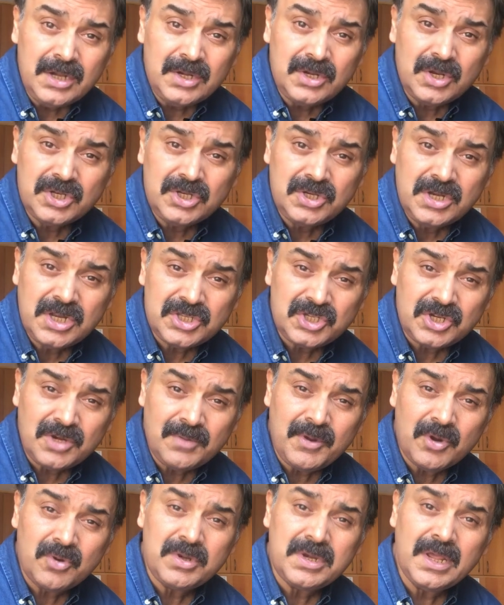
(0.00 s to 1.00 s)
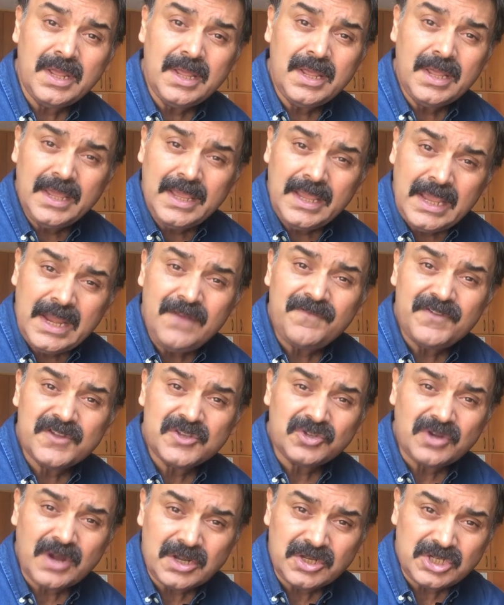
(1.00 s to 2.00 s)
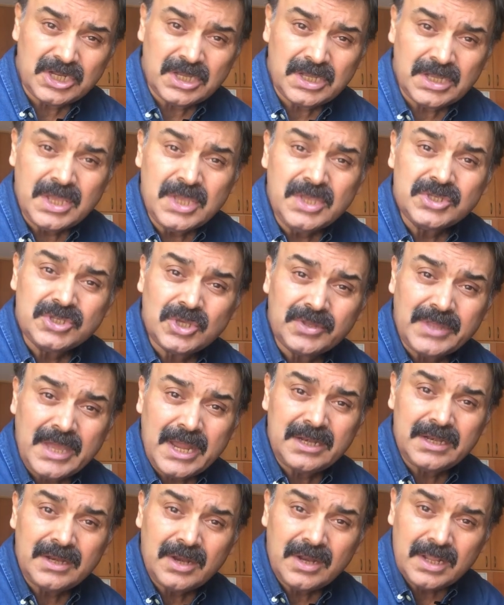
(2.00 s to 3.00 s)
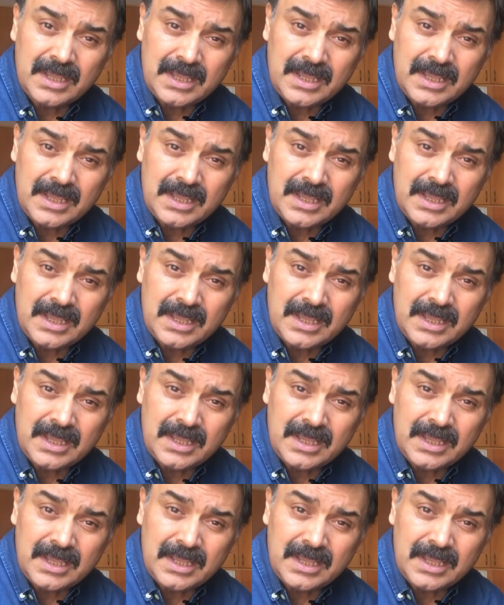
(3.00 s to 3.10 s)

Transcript: to distribute infrastructure so that